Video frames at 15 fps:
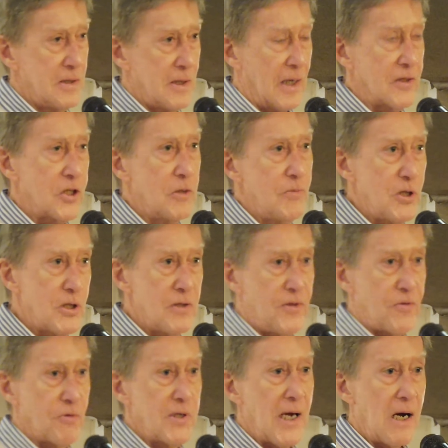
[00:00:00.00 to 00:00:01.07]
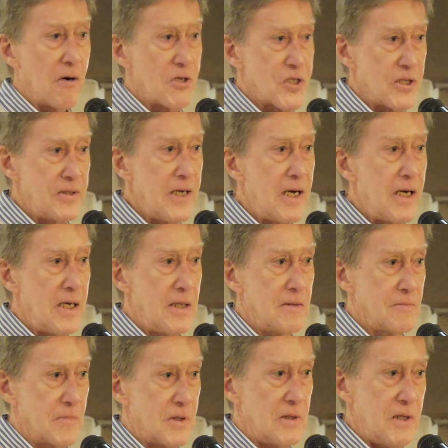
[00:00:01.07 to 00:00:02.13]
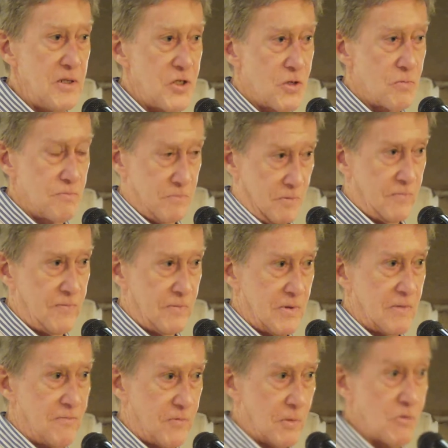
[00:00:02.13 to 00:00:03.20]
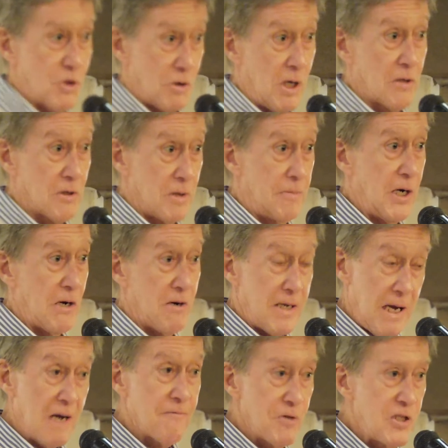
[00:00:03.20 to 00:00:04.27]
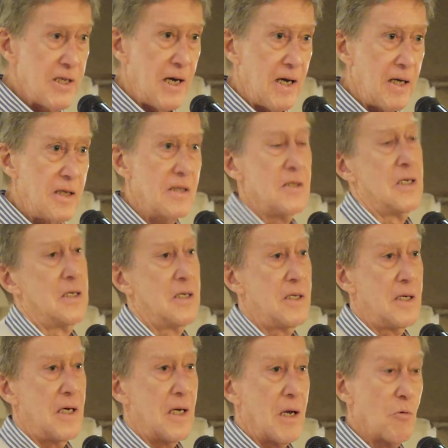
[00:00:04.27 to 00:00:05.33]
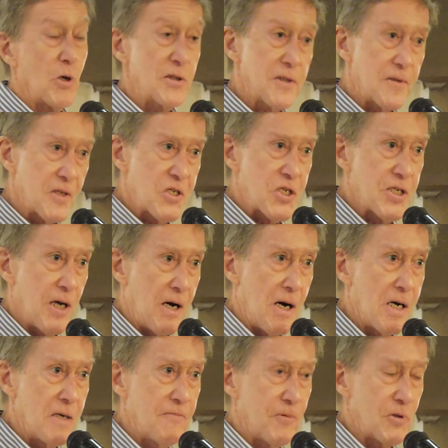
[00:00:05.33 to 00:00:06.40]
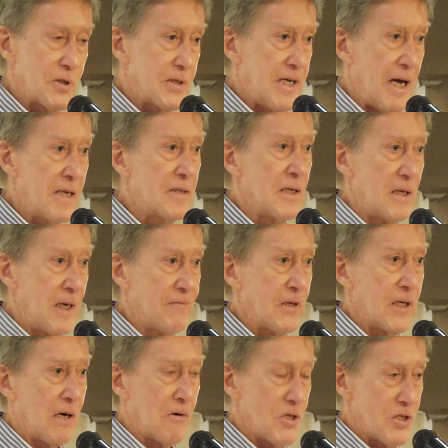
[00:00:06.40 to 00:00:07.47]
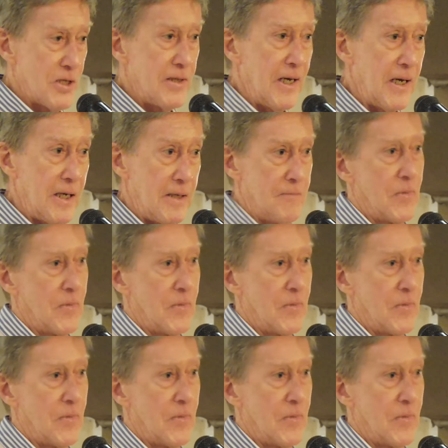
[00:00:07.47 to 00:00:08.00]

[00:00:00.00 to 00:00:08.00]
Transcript: I commuted 3 hours a day each from Toronto to Barrie every day, and I worked at the Star for 10, 11 hours a day.